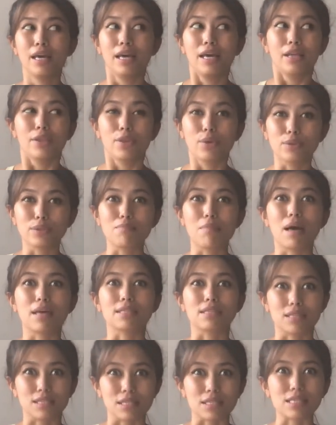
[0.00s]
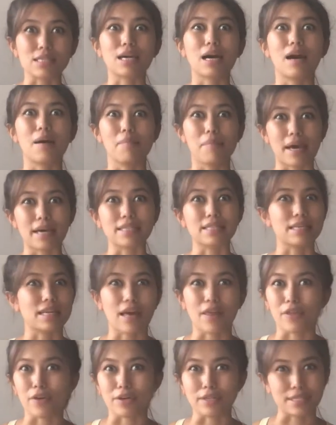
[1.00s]
those muscles to come back
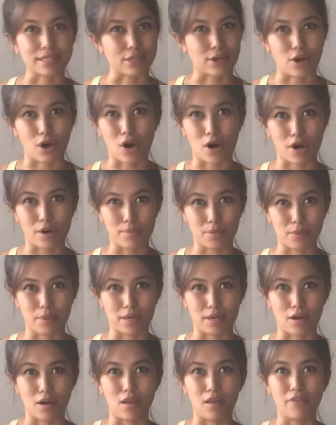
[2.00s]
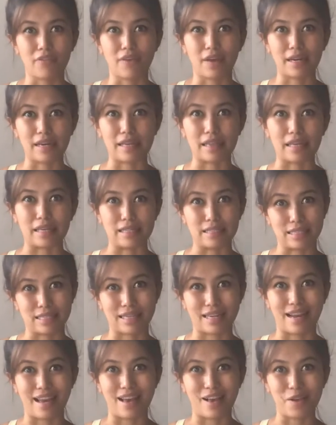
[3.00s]
together is gonna harm you at all. If anything, it's
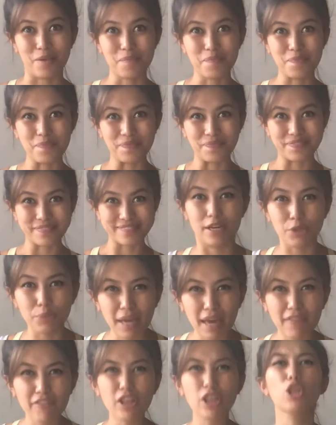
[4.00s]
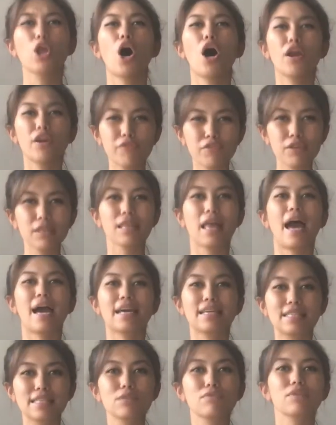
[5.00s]
gonna help. And we have a lot of
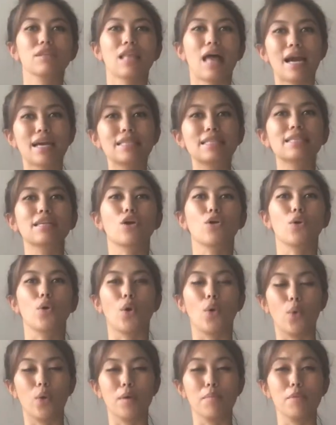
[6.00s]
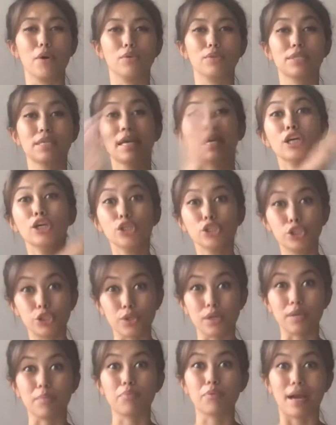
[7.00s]
relaxin, relaxing our hormones
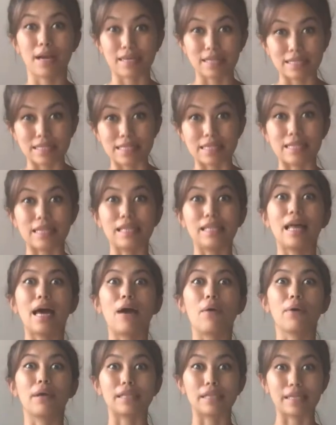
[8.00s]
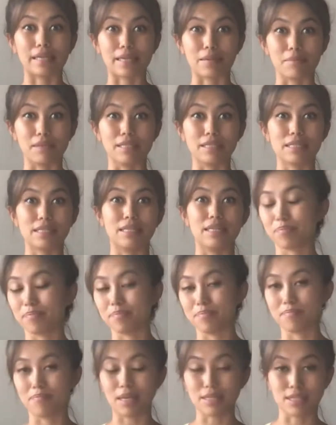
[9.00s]
during pregnancy, allowing ligaments and
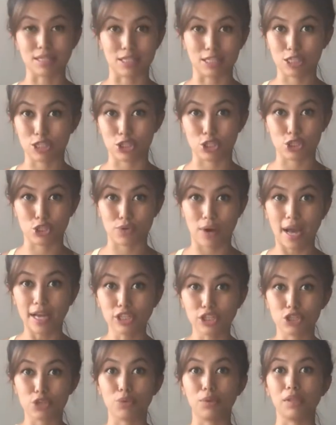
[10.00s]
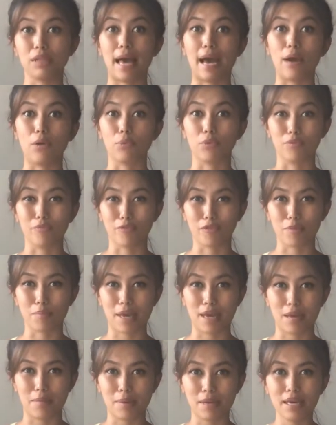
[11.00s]
muscles to stretch to allow room for
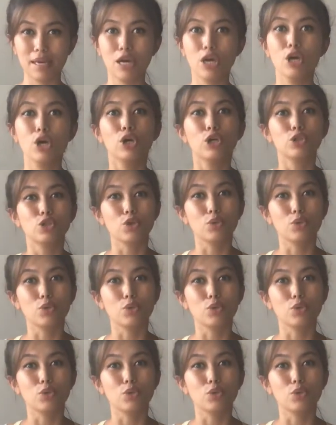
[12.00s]
baby. So